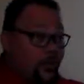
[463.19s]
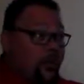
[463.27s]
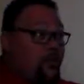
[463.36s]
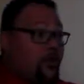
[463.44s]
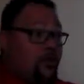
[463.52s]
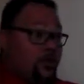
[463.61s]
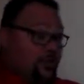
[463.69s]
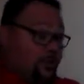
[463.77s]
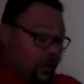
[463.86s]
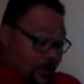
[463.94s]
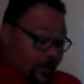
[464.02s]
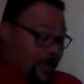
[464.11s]
Then they're going to
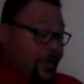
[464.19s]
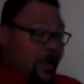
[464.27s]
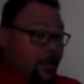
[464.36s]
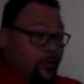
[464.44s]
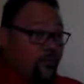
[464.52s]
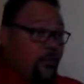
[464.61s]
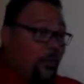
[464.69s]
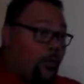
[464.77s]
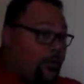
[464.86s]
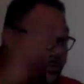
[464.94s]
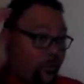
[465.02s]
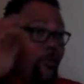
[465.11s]
be laying out on the
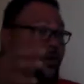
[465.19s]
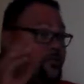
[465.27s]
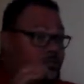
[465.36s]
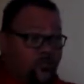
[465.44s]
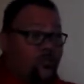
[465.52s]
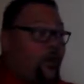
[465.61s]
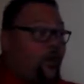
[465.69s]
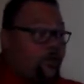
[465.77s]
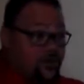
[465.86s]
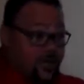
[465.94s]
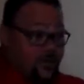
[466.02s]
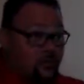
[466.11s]
floor throwing a
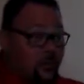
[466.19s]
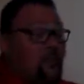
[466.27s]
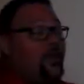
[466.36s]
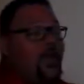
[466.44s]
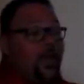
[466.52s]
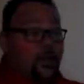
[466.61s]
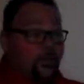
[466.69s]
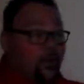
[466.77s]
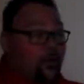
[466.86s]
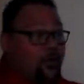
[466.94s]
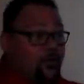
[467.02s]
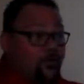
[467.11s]
full-on tantrum. And then
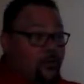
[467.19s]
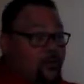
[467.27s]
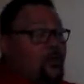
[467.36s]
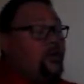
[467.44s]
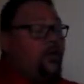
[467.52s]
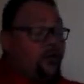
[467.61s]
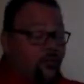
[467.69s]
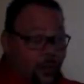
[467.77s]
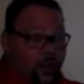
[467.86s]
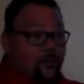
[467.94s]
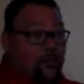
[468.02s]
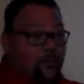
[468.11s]
what are they going to do? They're going to
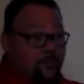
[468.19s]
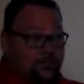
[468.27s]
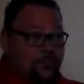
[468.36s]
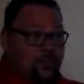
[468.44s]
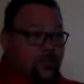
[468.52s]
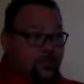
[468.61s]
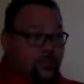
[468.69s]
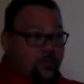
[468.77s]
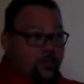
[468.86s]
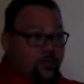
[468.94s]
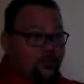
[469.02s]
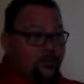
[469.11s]
cry themselves to sleep.
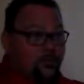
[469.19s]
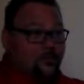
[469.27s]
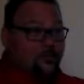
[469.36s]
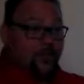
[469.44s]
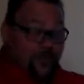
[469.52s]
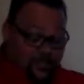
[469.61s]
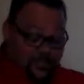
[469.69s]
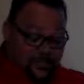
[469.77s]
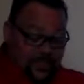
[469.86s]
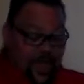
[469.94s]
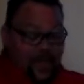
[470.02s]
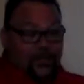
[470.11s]
So that's
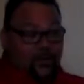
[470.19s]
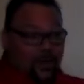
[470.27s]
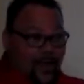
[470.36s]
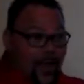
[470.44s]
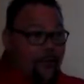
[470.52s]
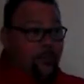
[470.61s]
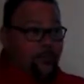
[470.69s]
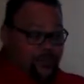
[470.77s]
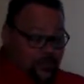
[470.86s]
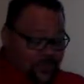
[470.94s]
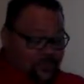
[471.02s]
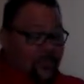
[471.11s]
exactly what
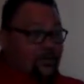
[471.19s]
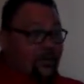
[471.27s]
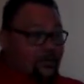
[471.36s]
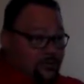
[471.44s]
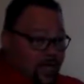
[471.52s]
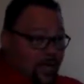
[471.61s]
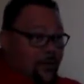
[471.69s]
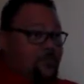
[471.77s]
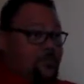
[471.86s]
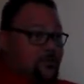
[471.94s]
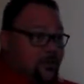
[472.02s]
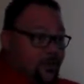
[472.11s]
happens, just like those
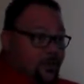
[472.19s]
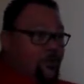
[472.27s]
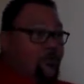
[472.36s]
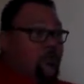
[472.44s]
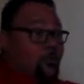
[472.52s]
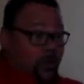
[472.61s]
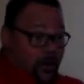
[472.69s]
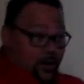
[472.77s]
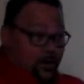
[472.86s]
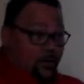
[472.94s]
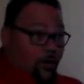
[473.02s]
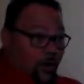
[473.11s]
steps with the
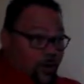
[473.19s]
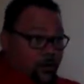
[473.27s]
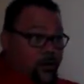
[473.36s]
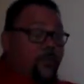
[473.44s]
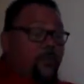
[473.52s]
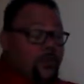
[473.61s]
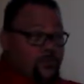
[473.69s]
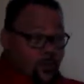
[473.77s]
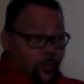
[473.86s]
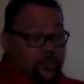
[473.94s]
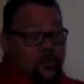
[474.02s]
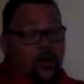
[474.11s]
brain and the heart. So
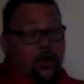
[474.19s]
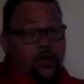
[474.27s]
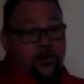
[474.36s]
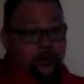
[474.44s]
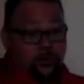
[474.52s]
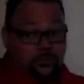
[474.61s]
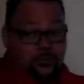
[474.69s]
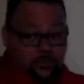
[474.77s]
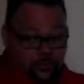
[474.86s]
what does the heart do?